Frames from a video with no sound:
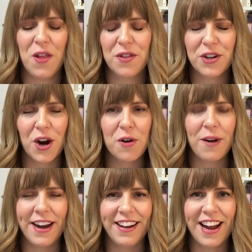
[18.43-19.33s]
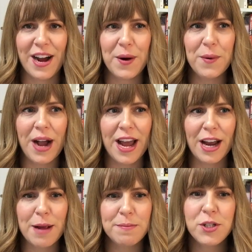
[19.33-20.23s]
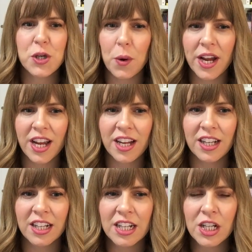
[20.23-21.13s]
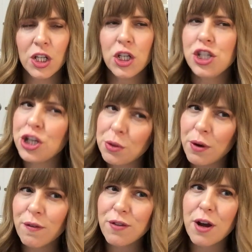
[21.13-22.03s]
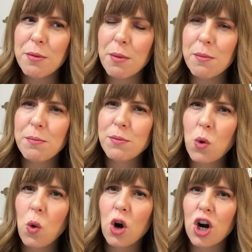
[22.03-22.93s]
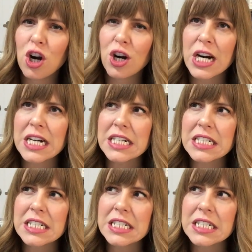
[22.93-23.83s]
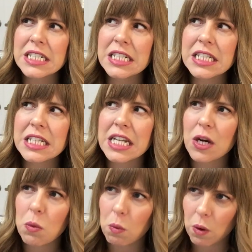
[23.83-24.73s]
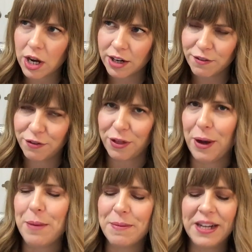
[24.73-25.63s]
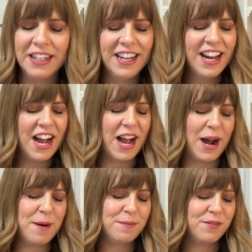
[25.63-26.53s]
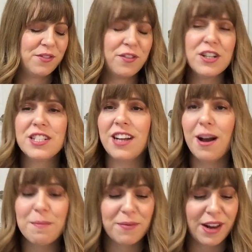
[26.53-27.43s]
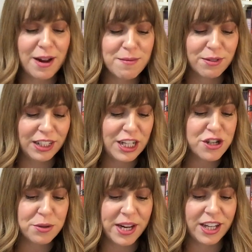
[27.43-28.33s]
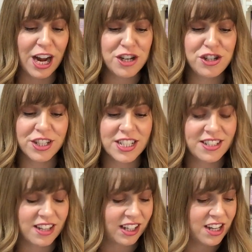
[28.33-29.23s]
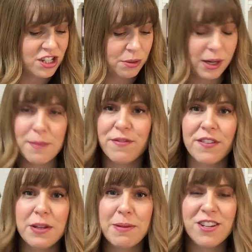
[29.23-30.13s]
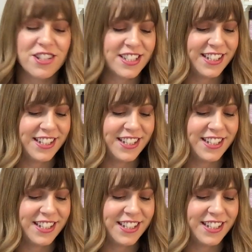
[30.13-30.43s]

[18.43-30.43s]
on the go right now, and I'm doing two of them more than one of them. First up that I'm really enjoying, I just stuck into it, I'm 50 pages